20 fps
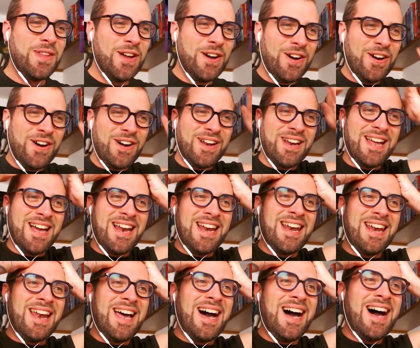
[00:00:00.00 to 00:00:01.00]
Oh la
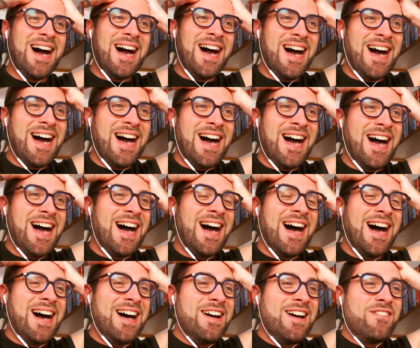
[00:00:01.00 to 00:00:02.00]

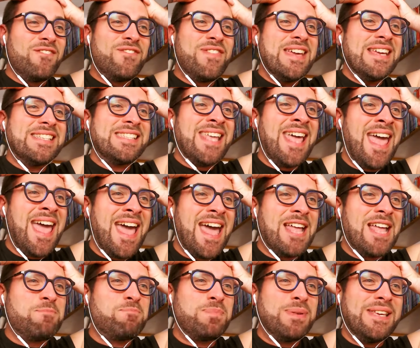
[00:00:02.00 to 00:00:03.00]
la! This
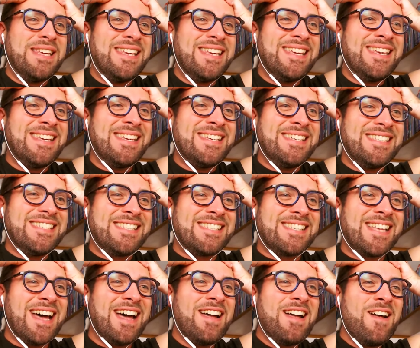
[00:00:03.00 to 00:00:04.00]

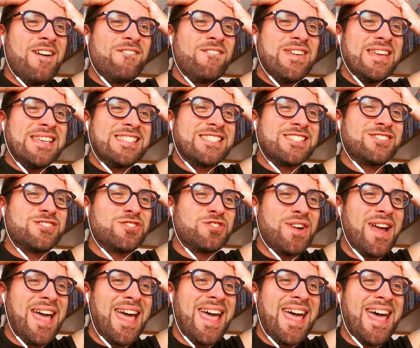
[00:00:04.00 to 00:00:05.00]
headpiece! This
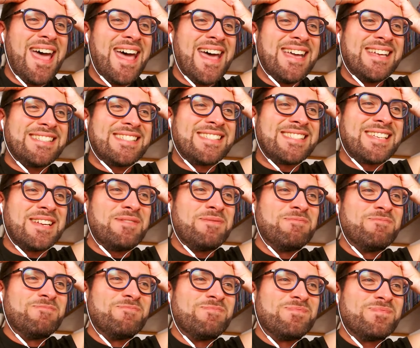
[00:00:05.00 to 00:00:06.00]
dress!
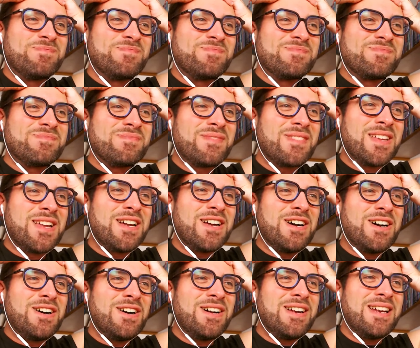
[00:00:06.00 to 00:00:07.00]

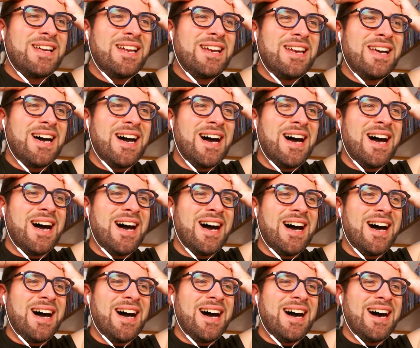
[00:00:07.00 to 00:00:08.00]
Oh la
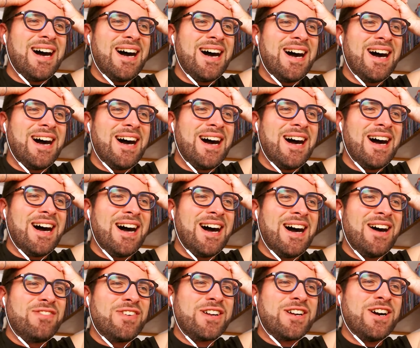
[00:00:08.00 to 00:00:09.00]

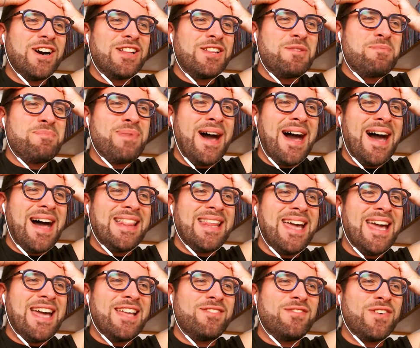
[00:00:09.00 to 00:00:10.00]
la! The color
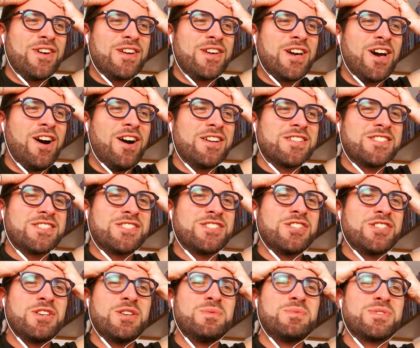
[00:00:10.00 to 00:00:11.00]
palette, the
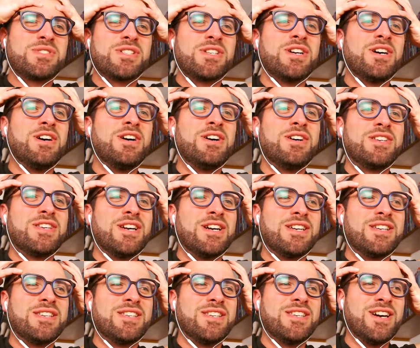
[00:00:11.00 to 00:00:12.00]
costumes! Oh yeah,
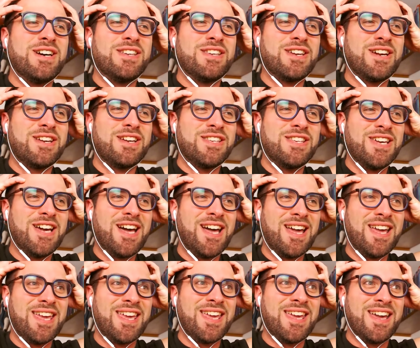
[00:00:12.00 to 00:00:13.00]
yeah, yeah,
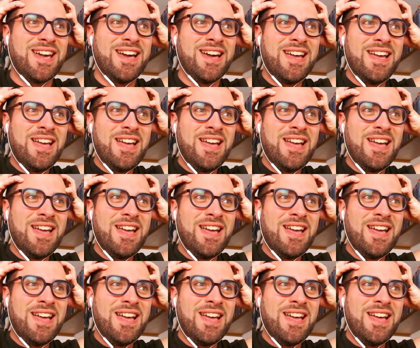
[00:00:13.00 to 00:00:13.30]
yeah!